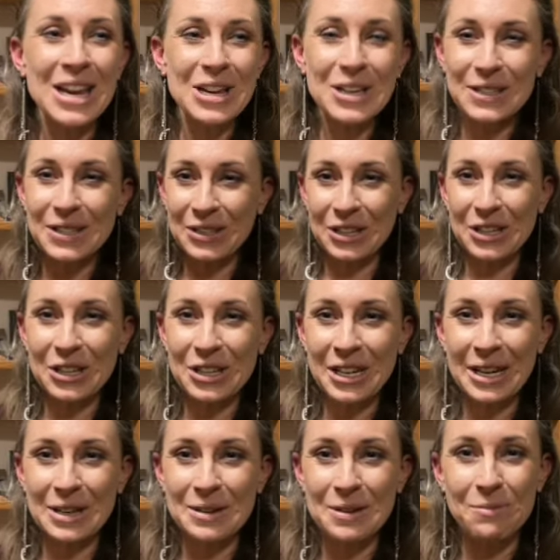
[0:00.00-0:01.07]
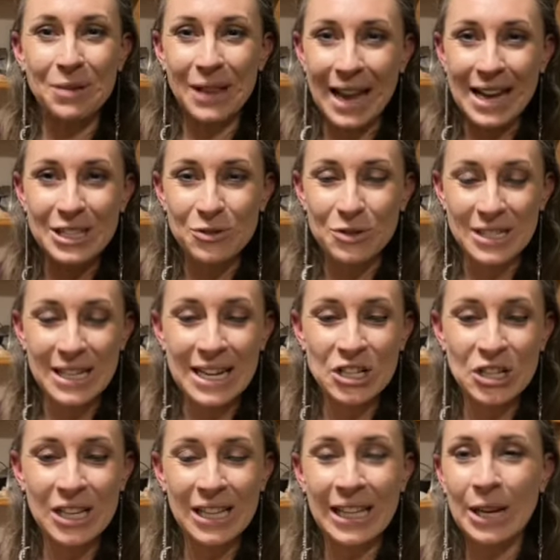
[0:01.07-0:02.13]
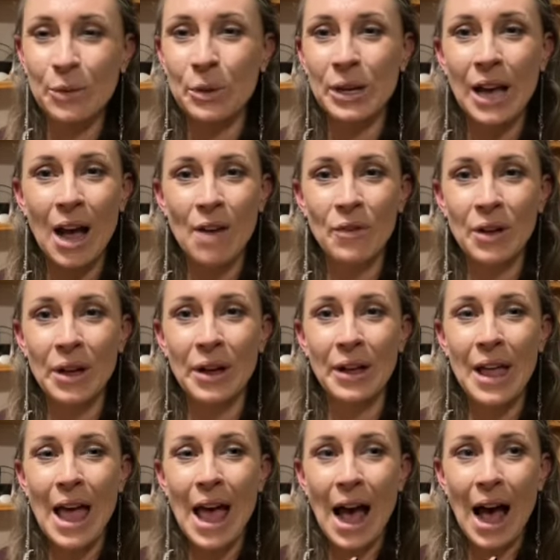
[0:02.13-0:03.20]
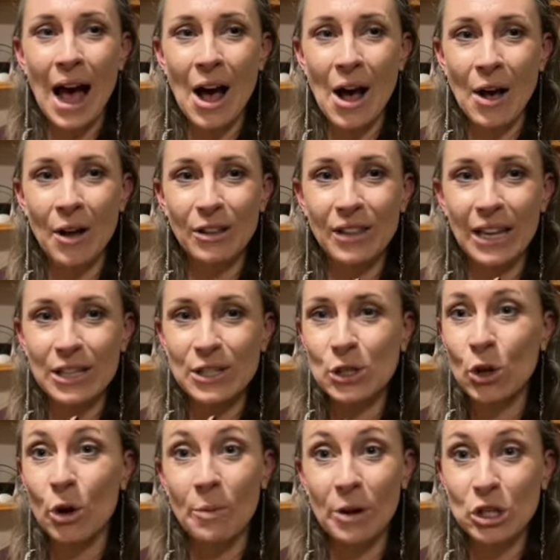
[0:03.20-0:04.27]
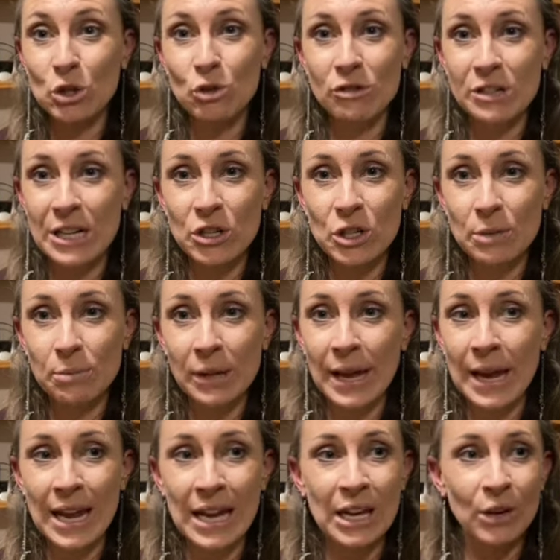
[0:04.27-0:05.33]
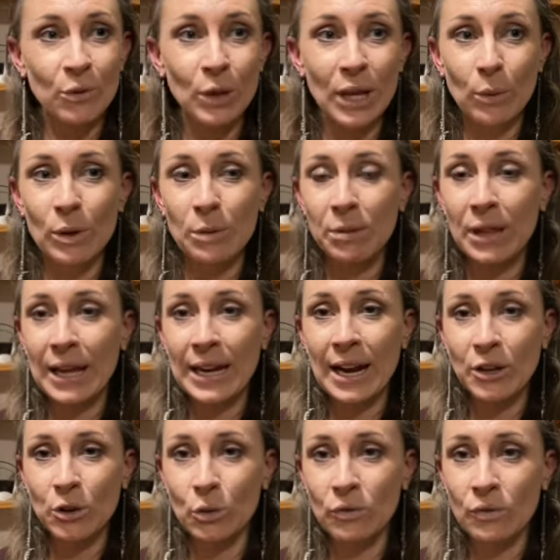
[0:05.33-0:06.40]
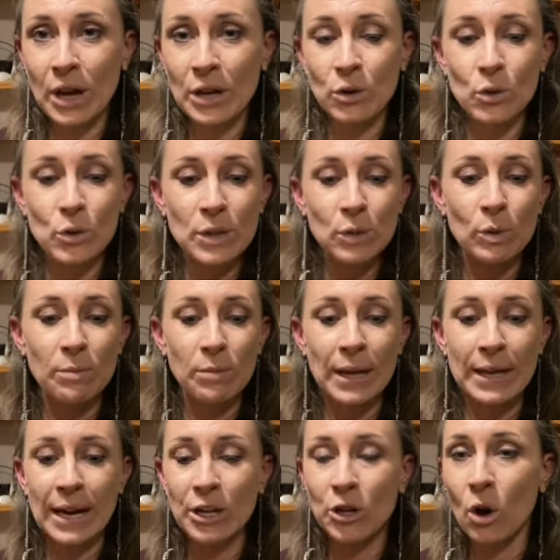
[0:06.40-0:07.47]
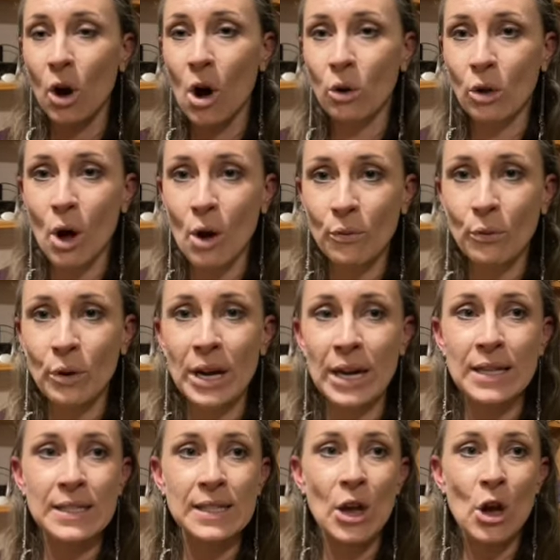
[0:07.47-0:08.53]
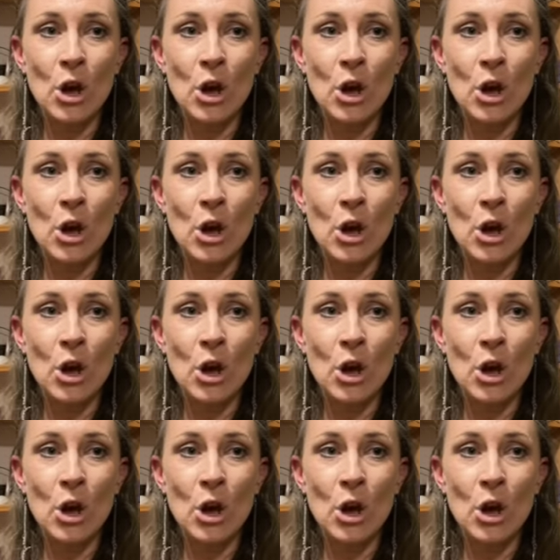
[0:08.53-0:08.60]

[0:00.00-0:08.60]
so that you can plan strategically. We cover like so much strategic planning. Like we plan out your funnels, we plan out your whole offerings,